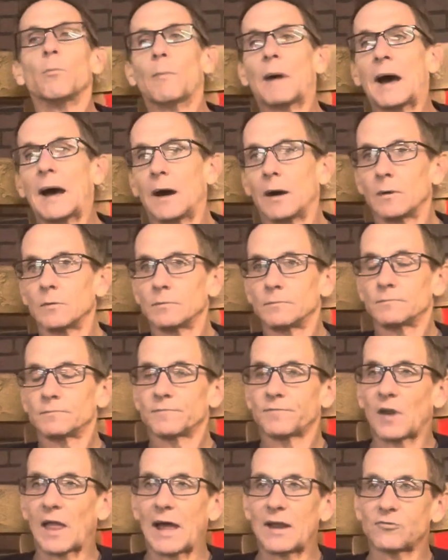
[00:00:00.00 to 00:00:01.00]
Mile,
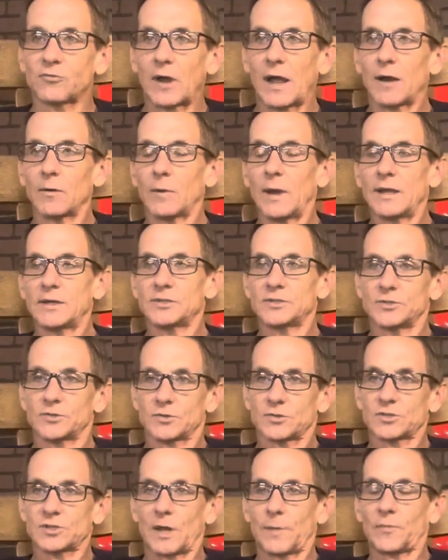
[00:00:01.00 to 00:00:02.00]
flat track races or
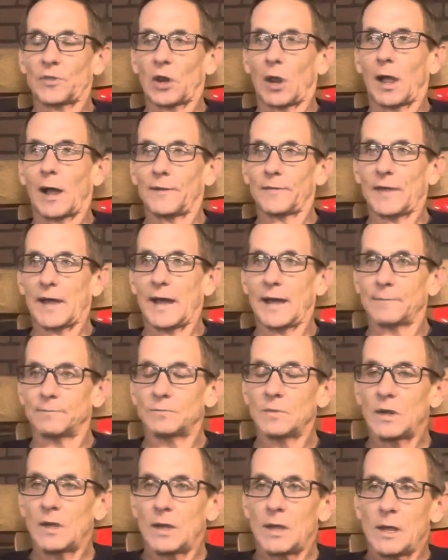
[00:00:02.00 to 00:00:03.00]
something like that. And
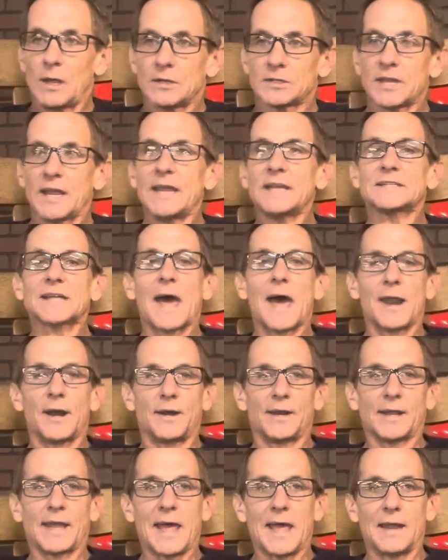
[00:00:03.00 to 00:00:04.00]
so he's out of the
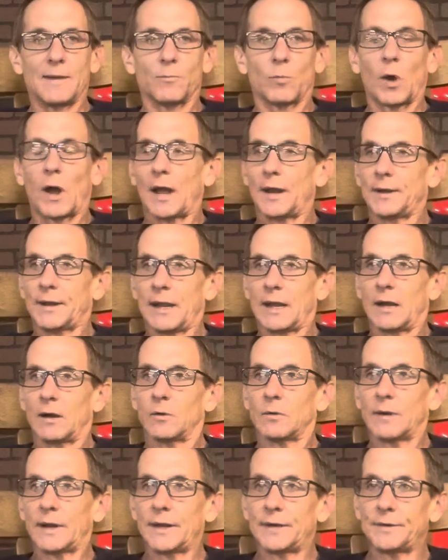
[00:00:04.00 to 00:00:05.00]
game right
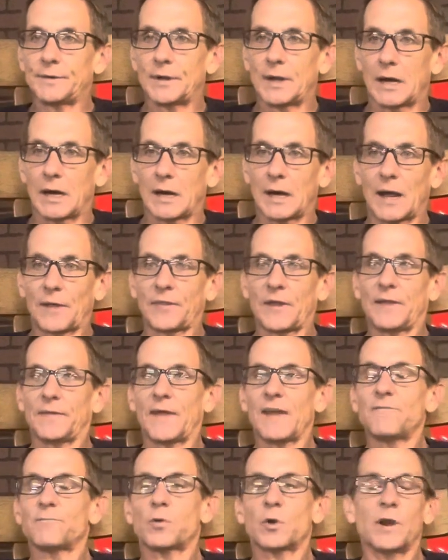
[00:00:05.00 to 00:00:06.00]
now, and I think they
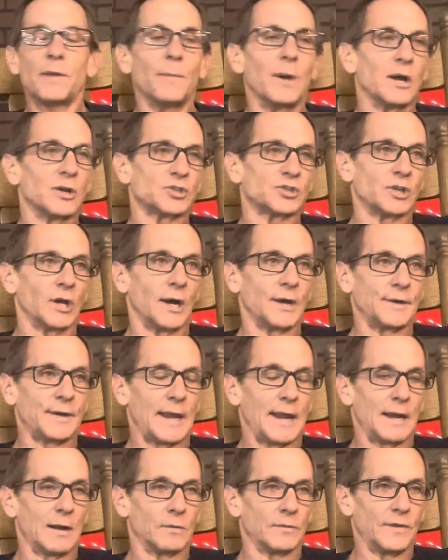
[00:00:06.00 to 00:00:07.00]
pretty much shut
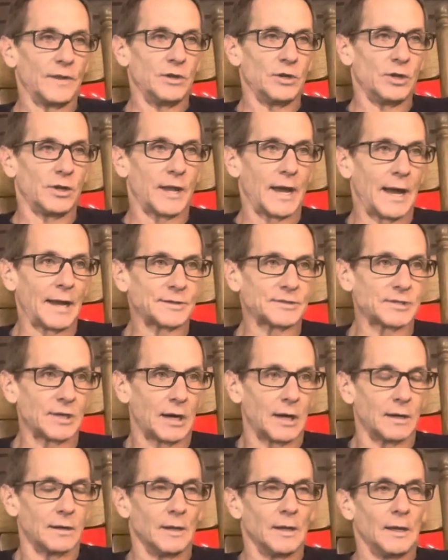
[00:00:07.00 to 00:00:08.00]
down. Then you got
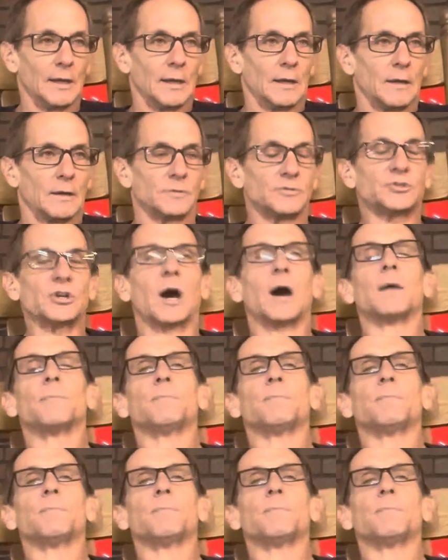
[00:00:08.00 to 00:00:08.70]
John